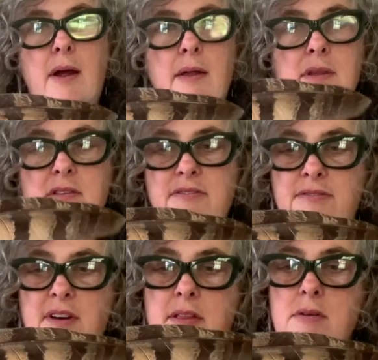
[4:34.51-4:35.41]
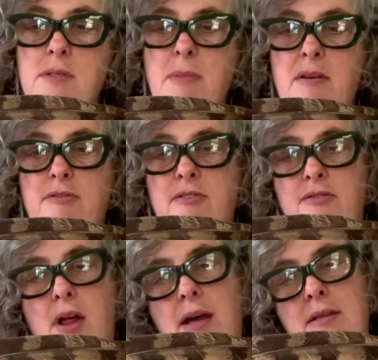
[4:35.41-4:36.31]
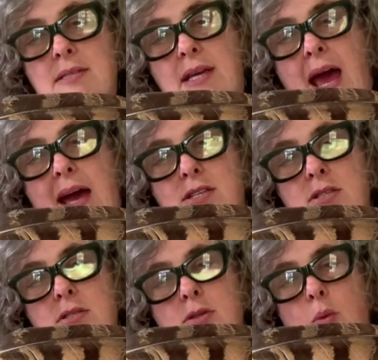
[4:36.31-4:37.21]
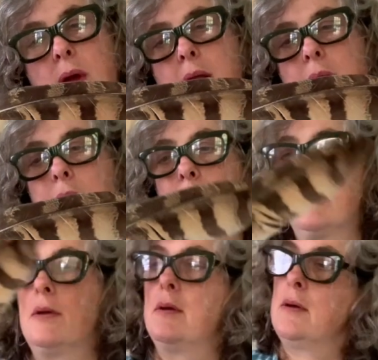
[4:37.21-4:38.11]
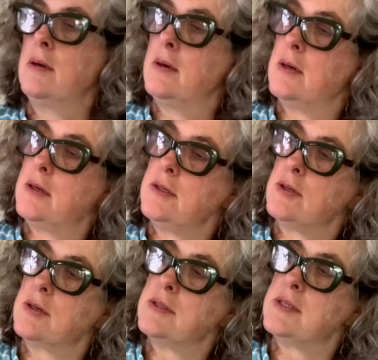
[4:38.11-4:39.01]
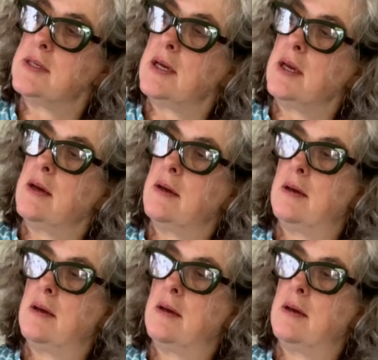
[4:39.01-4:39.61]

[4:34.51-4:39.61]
This feather is meant for flying. This catches the wind. You can see